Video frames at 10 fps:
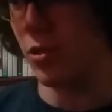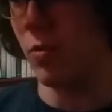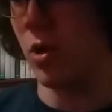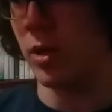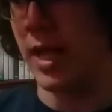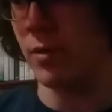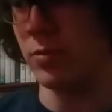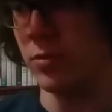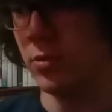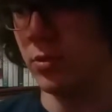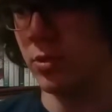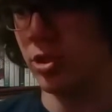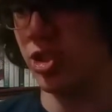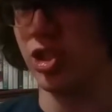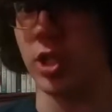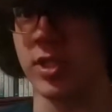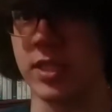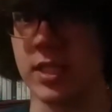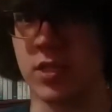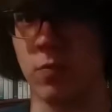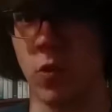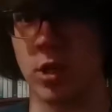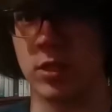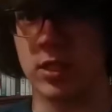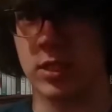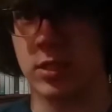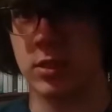all out just this once.